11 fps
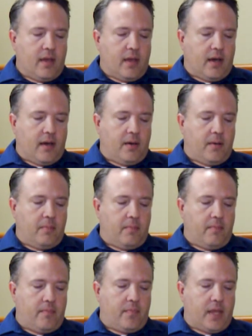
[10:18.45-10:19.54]

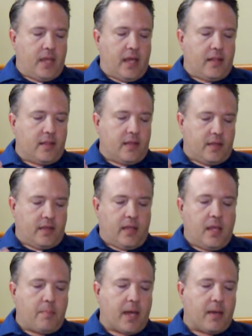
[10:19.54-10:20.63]
And the
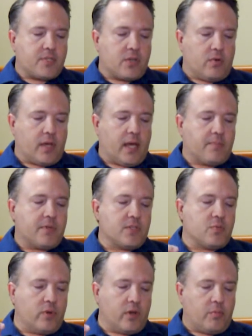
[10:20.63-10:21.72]
EPAP zone captains
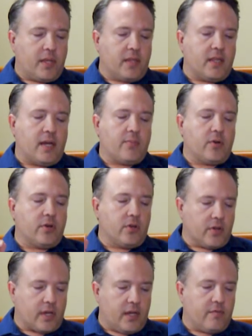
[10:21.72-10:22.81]
will be in the neighborhood
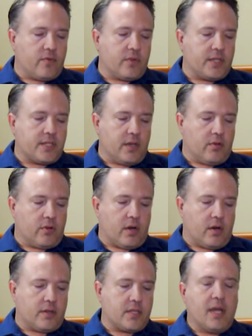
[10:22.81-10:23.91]
looking for these yellow
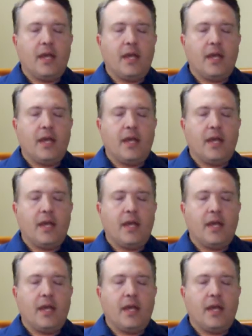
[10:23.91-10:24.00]
cards.